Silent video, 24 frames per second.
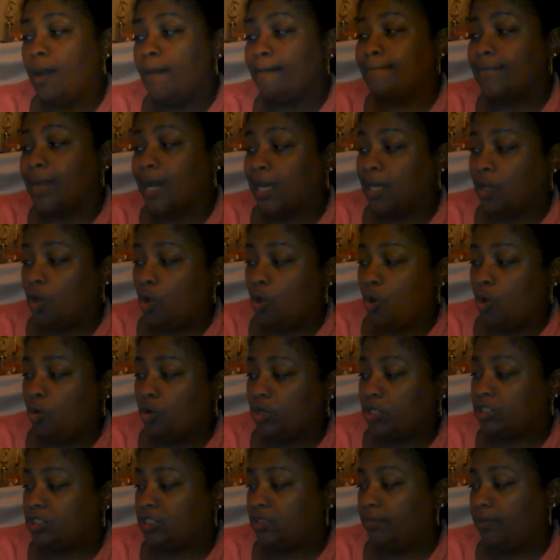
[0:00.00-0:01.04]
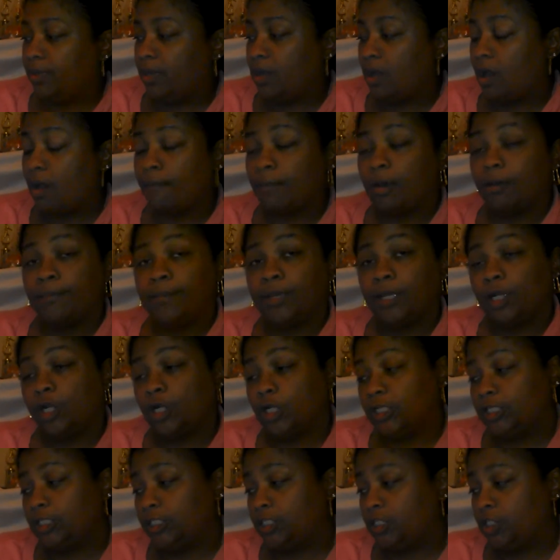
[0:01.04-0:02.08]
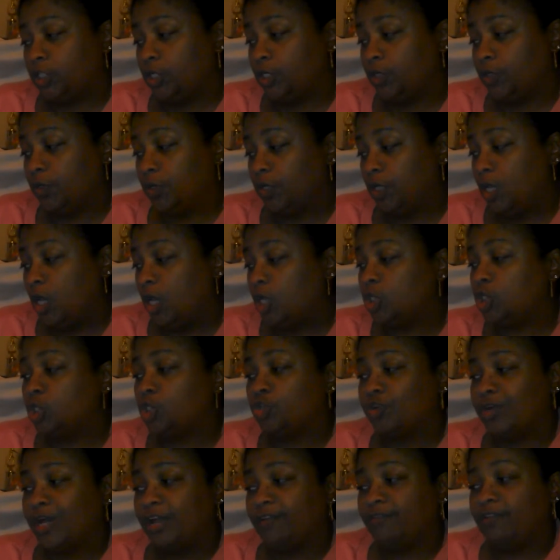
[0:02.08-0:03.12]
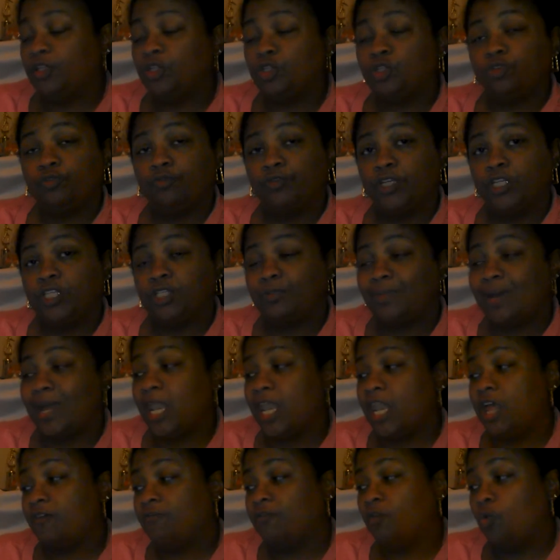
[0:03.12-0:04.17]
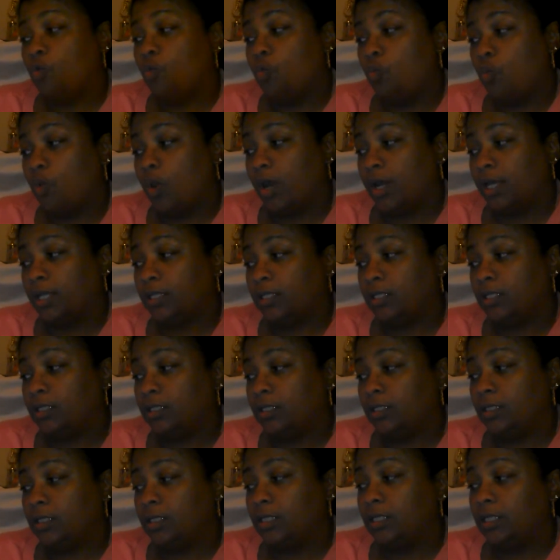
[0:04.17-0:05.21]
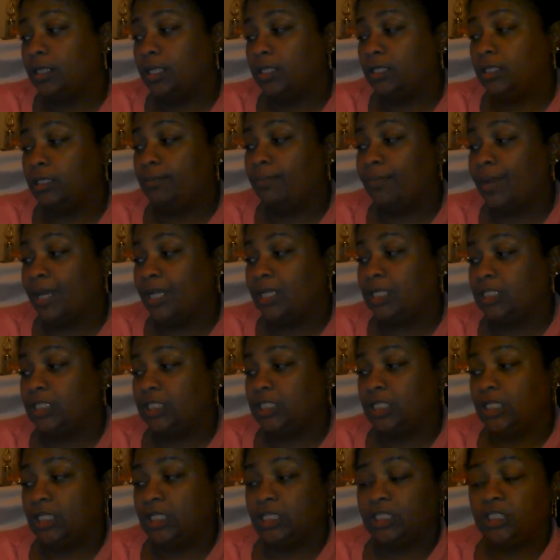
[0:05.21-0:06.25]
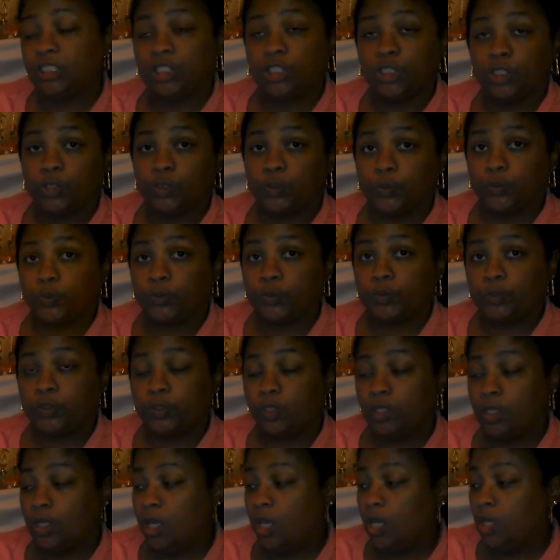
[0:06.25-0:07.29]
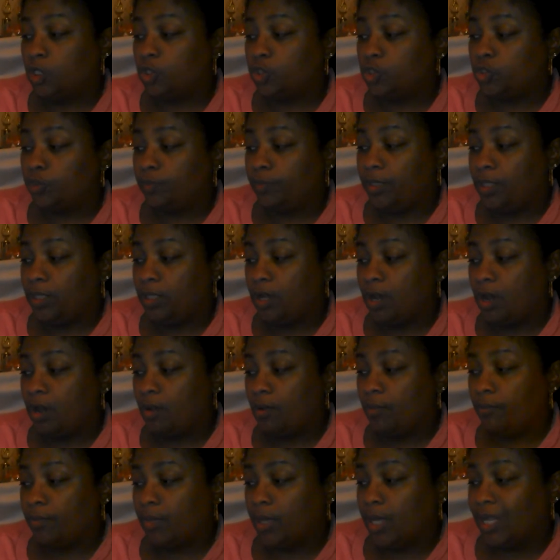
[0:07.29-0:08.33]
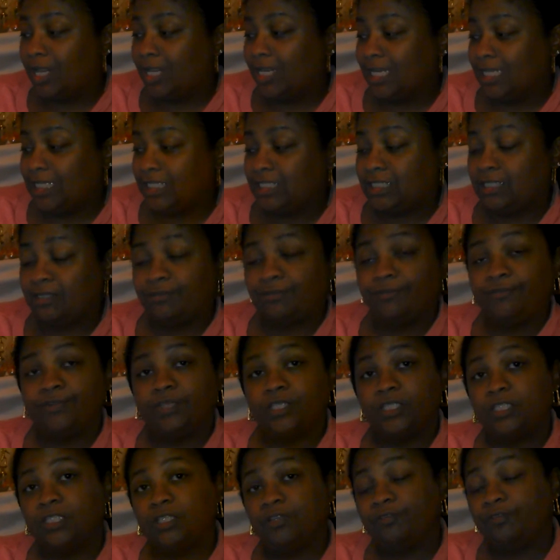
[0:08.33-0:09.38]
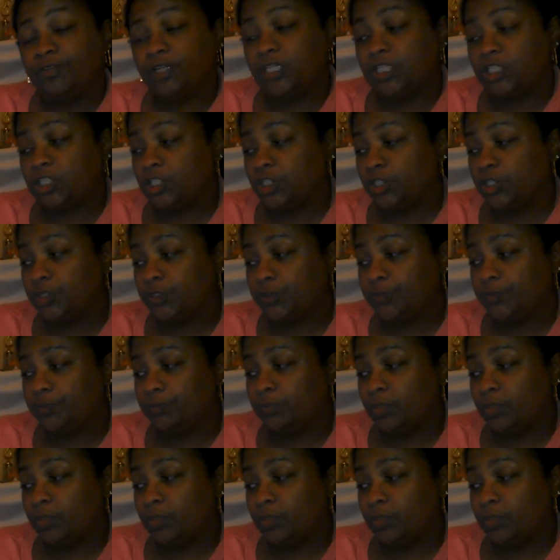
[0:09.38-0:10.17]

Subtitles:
My goal is to become a better listener, striving to reach my level 1 in my listening skills, to become a less defensive listener,